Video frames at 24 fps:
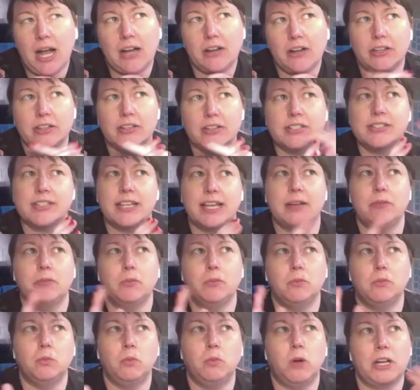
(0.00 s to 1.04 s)
know, how do you
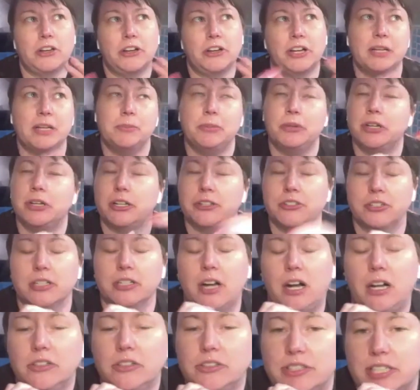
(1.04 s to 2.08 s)
decide what you're going to put on
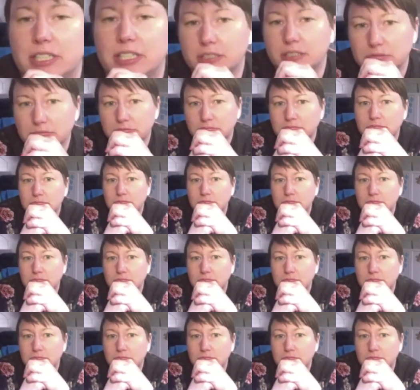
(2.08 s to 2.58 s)
your altar?